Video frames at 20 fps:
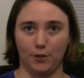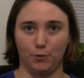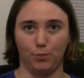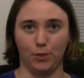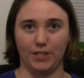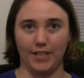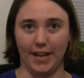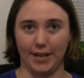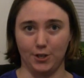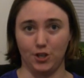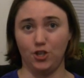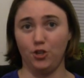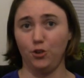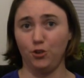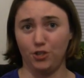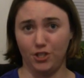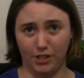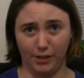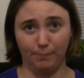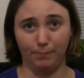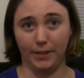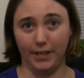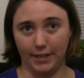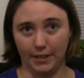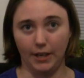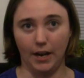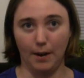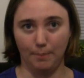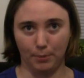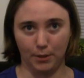his protection who simply
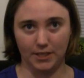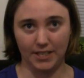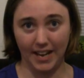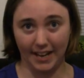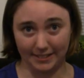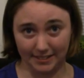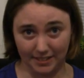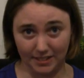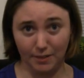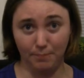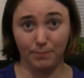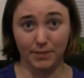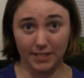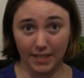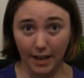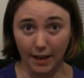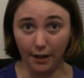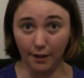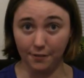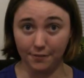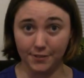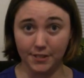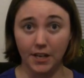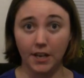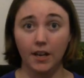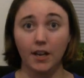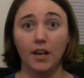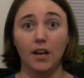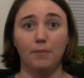cannot protect themselves.